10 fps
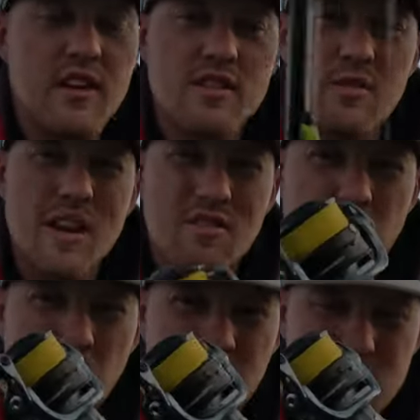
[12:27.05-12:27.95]
And so I have
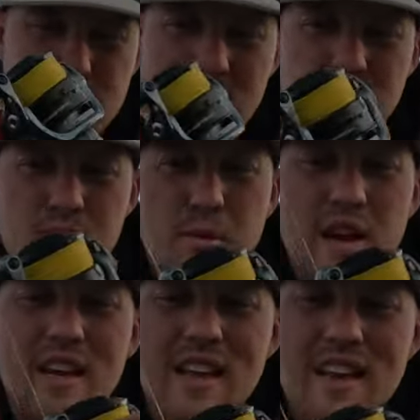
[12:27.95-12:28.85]
Cortland Master
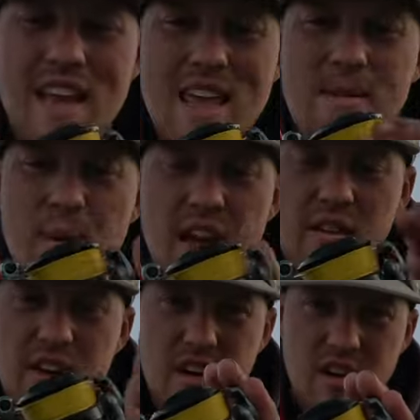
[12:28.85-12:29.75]
Braid in an eight
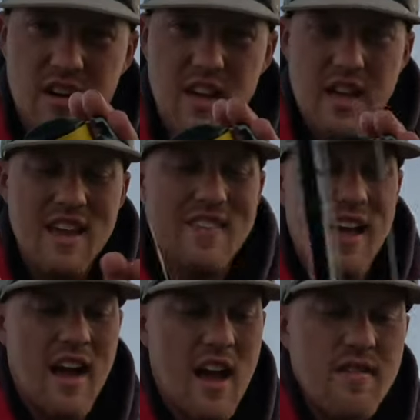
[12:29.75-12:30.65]
pound here in
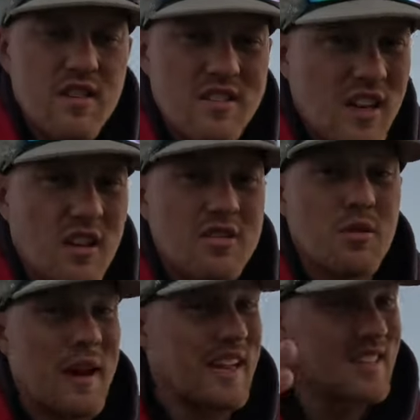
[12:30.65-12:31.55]
that high vis yellow
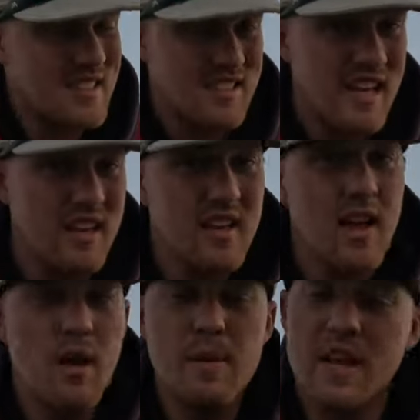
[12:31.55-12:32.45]
so I can see it
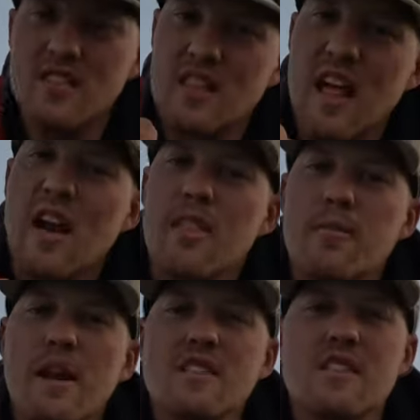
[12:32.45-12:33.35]
because a lot of the
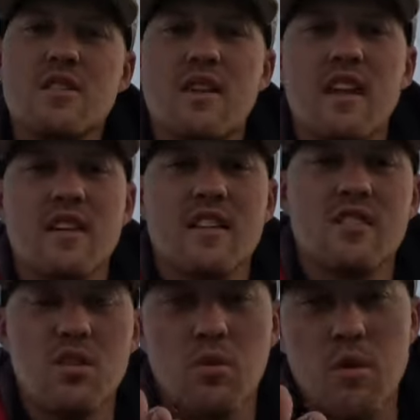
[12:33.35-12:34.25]
bites that you get on
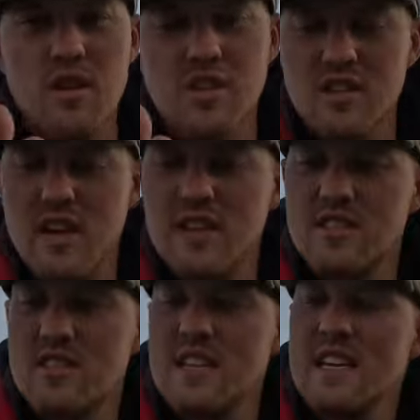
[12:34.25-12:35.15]
this, you will watch your line
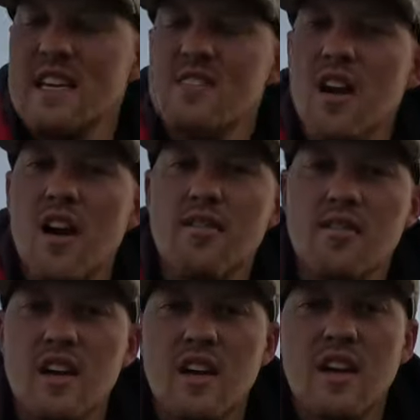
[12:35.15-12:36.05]
just ease off
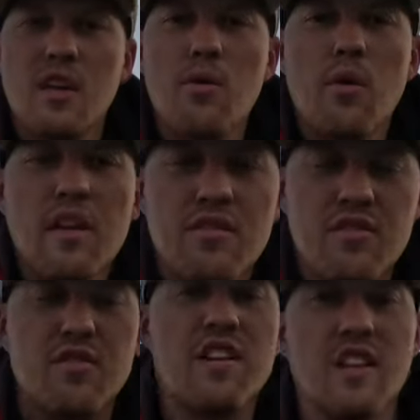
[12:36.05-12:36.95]
you won't even
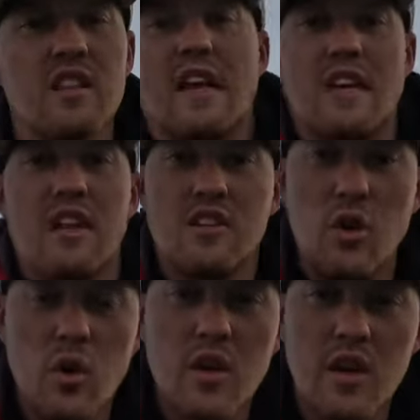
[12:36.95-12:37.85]
feel it like
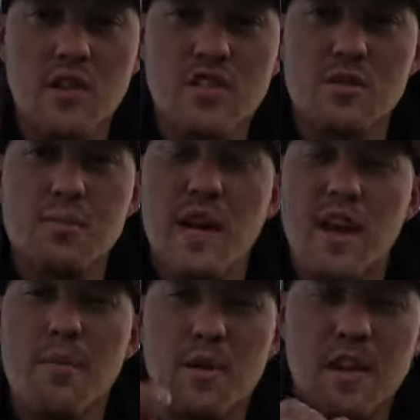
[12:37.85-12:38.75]
dunk. You'll just pick
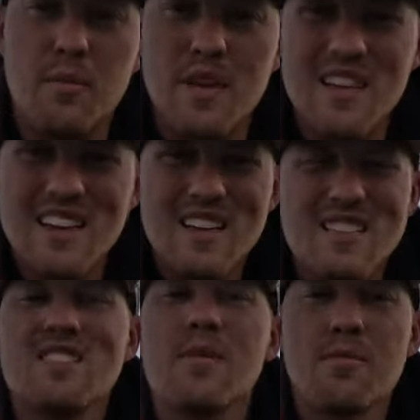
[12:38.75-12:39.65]
up and there'll be
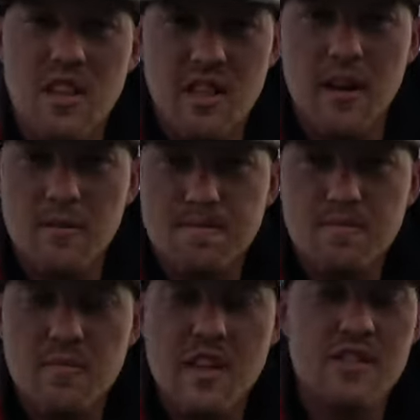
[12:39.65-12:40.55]
something there.
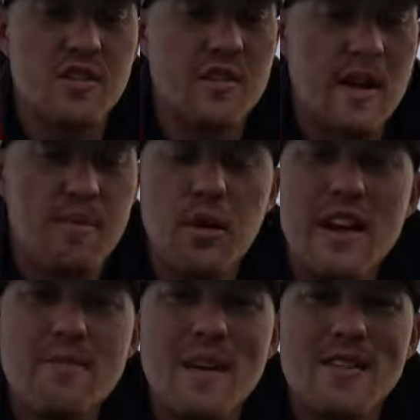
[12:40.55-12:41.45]
And so that
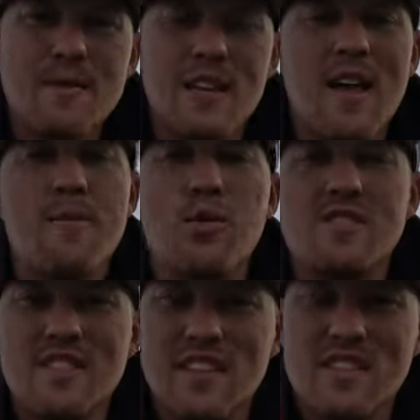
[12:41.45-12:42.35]
braid makes me a lot more
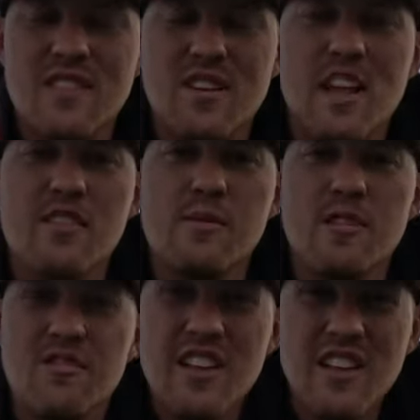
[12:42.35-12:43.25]
sensitive and allows me to
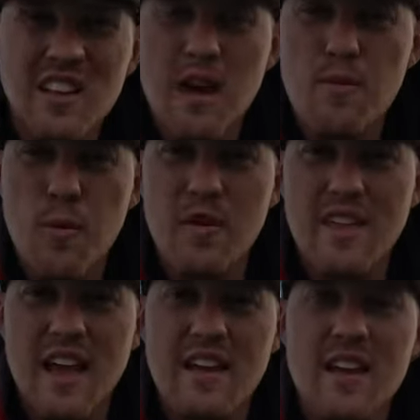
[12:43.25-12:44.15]
feel a lot more of
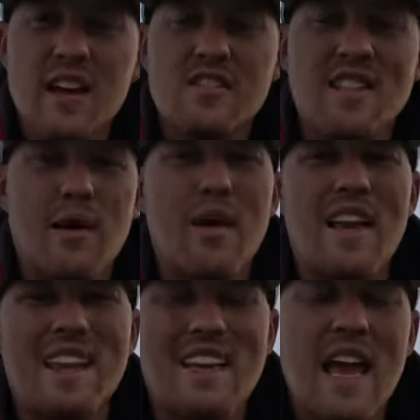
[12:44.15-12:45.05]
that. So that way I
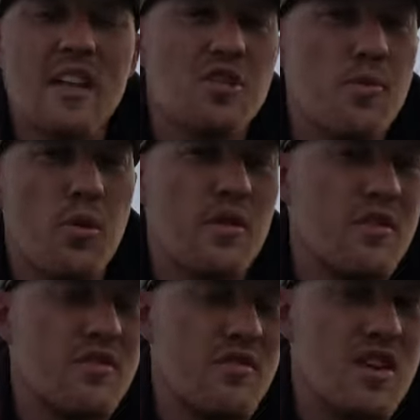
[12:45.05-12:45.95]
can catch more of
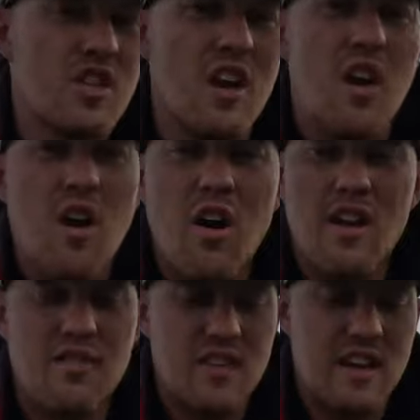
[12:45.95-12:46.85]
those fish on
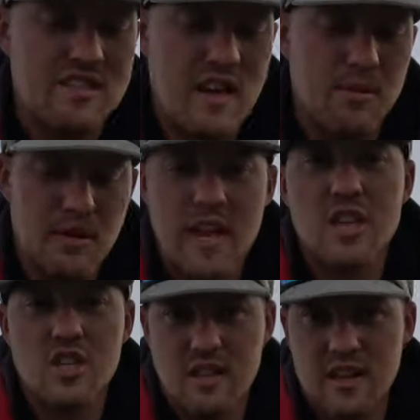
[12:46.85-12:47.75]
a finesse
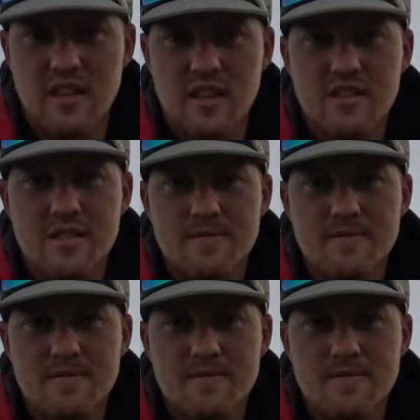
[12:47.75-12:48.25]
application like this.